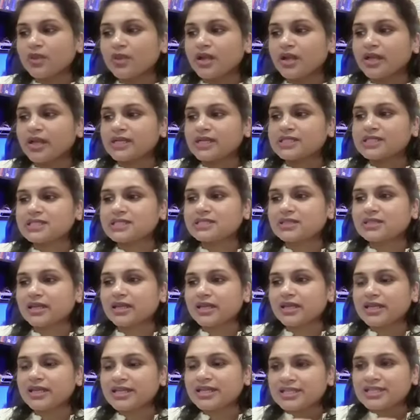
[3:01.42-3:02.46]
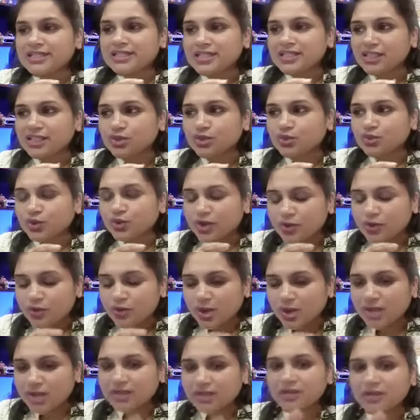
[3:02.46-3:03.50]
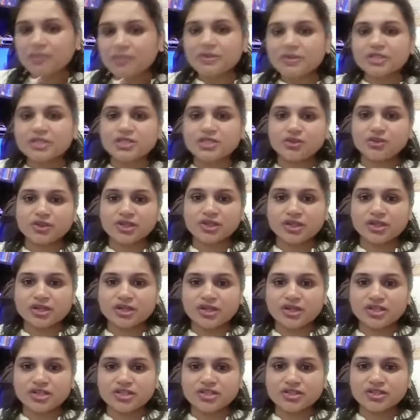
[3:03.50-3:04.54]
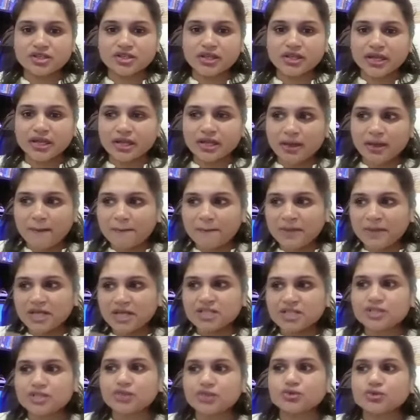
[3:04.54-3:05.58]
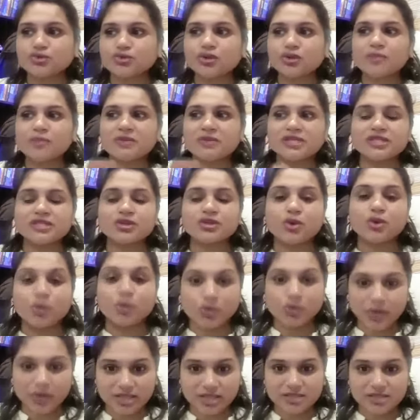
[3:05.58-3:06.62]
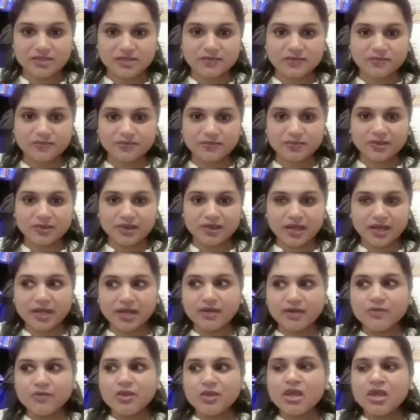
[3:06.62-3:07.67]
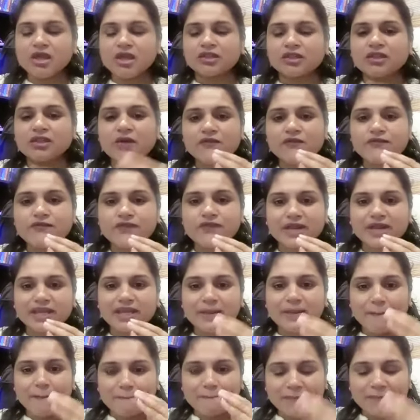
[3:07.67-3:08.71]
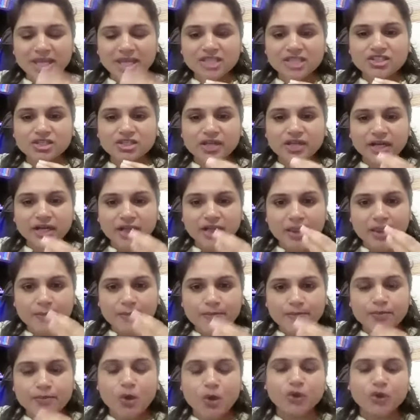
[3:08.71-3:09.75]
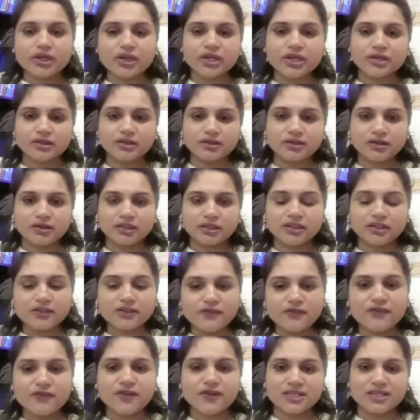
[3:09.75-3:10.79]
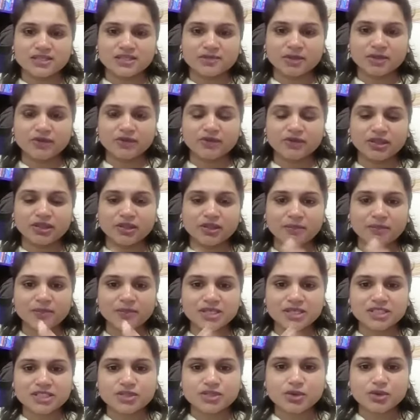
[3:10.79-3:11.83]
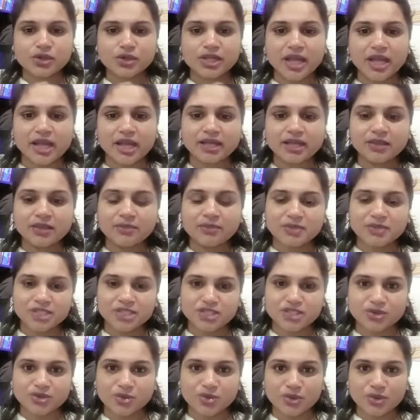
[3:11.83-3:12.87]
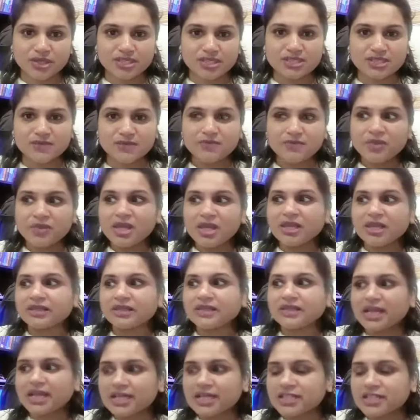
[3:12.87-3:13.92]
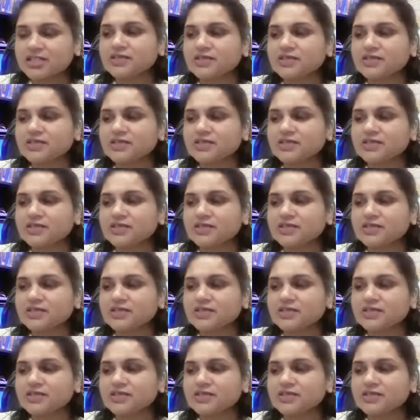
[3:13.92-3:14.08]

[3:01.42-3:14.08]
it's easy to revert the PCOD condition in comparison to the PCOS. Right? The very major and important difference between the PCOD and the PCOS, that is